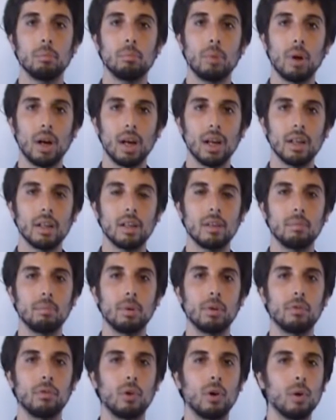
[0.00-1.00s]
But
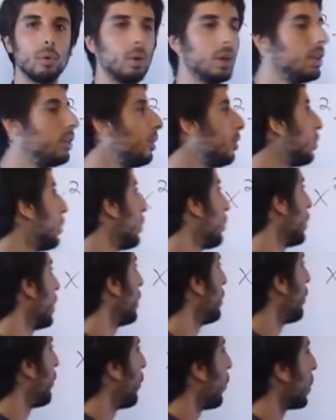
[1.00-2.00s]
before we do, we're
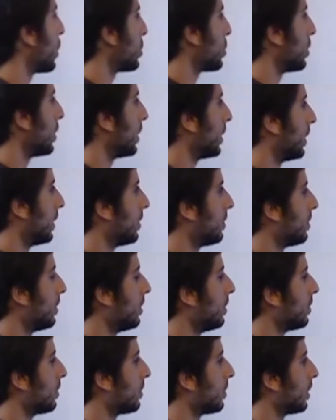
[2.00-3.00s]
very fortunate. This
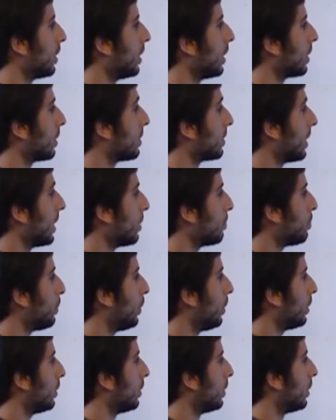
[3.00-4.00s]
is an
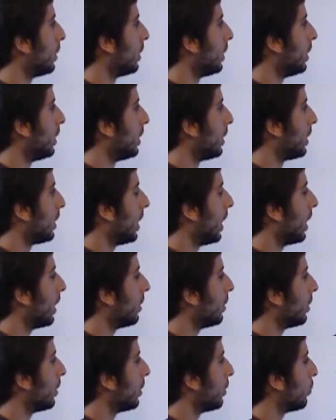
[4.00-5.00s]
example
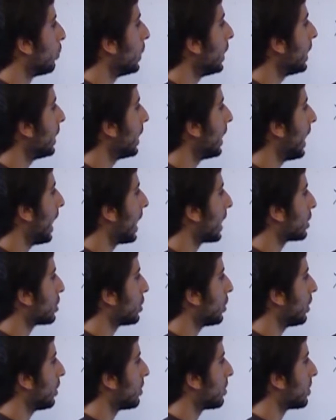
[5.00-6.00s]
that we can
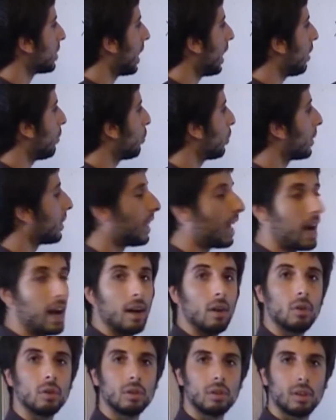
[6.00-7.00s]
actually solve
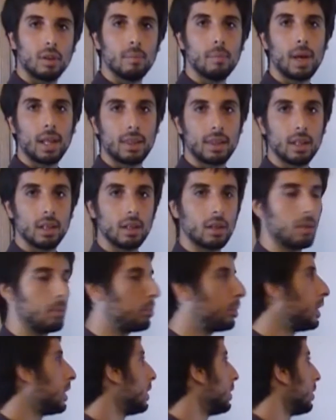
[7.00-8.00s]
without the method of
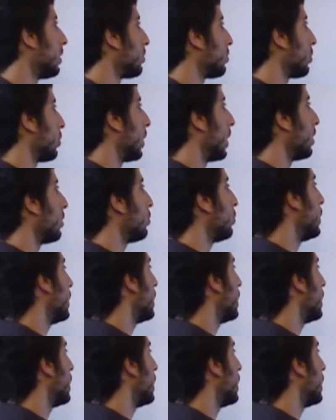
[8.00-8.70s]
completing the squares.